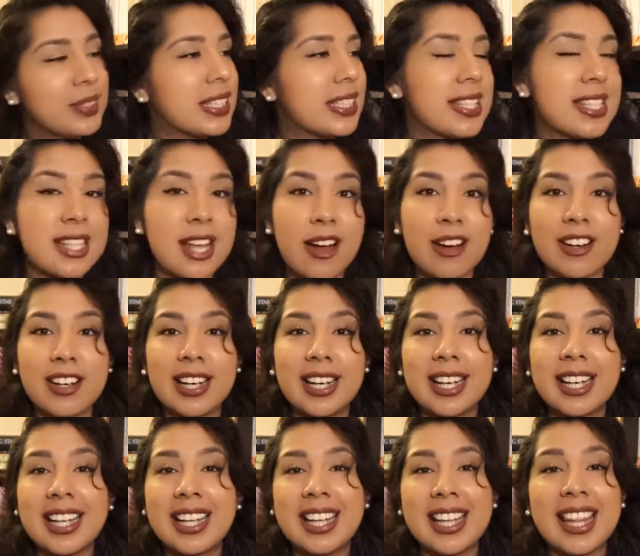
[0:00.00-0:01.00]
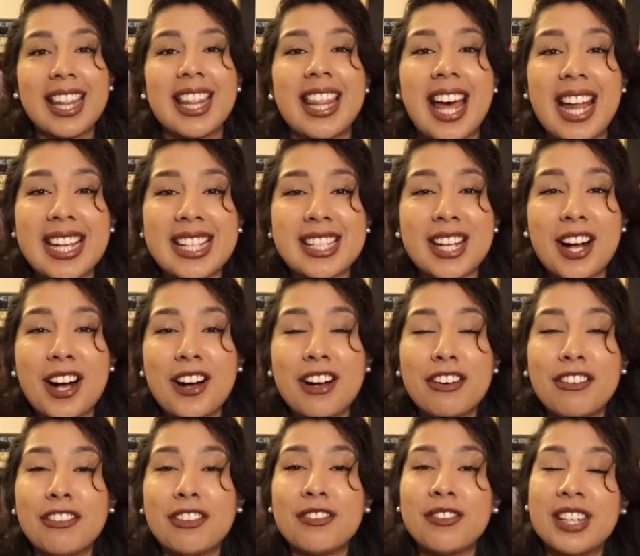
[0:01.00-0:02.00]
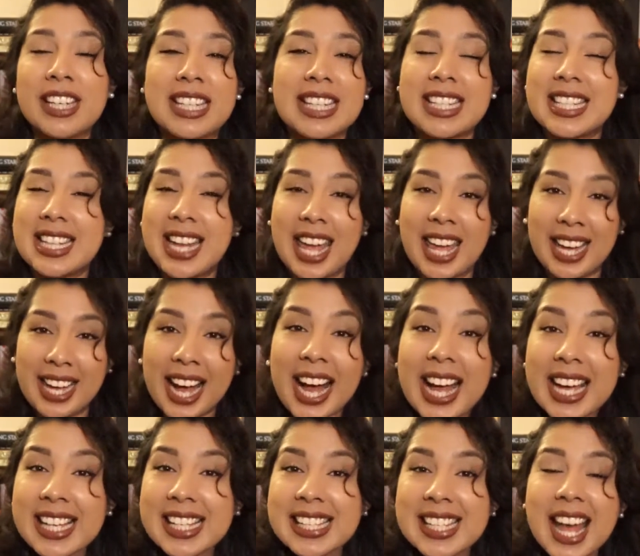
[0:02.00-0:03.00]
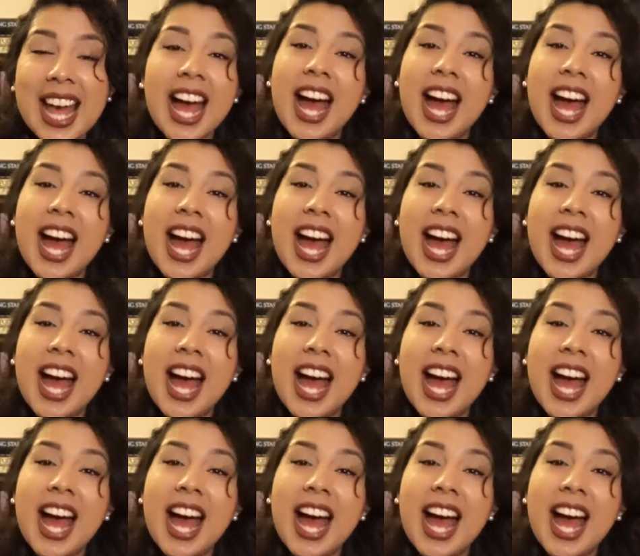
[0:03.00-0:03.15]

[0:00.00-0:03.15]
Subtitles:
So that is all for me today, guys.